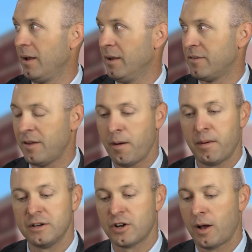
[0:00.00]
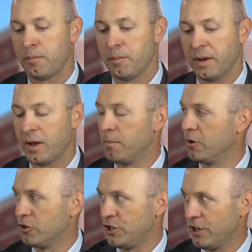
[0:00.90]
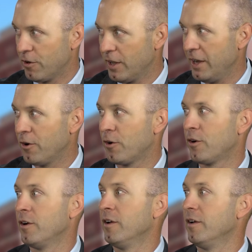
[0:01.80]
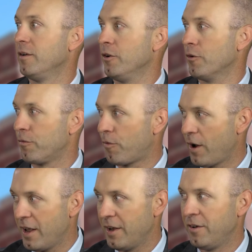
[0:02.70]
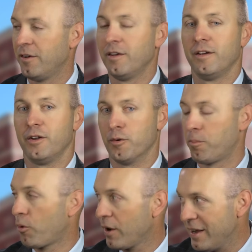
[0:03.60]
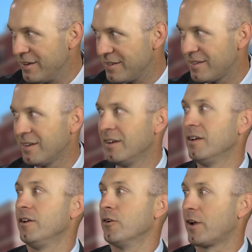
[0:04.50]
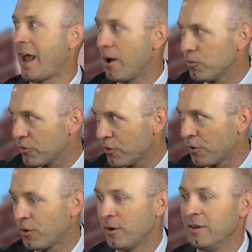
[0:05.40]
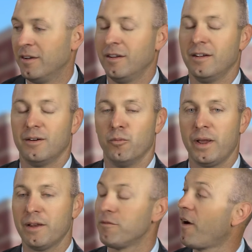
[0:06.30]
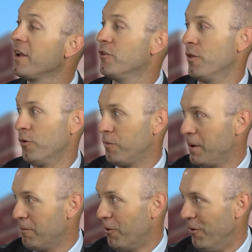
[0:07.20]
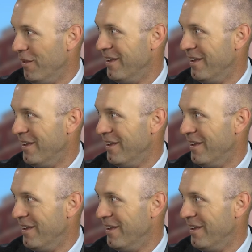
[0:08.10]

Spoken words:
It's not my job to become your cheerleader, your friend, your priest, your counselor. We can find you those people.